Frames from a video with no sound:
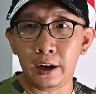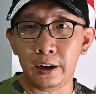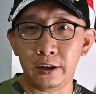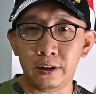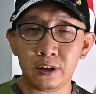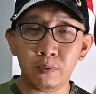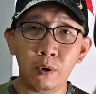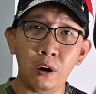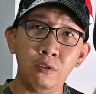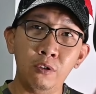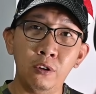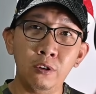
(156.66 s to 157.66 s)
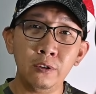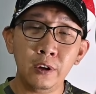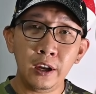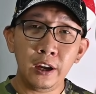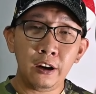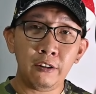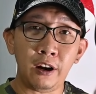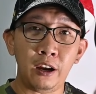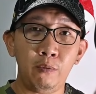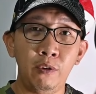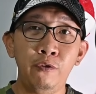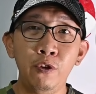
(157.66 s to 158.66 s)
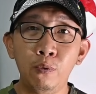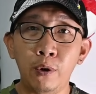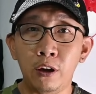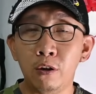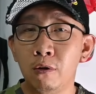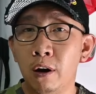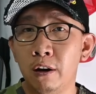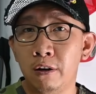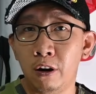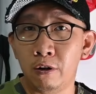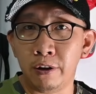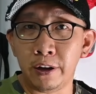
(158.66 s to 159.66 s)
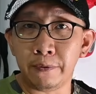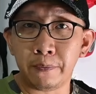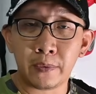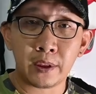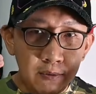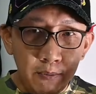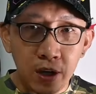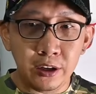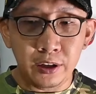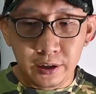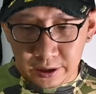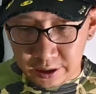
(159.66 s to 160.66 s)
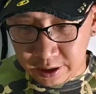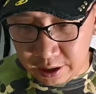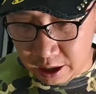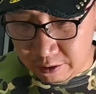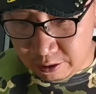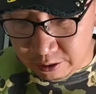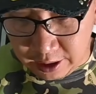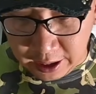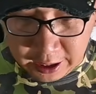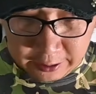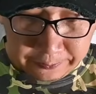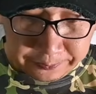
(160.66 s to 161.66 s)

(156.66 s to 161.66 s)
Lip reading: in a small roll, right, with you when you go out luring. Just imagine the scenario that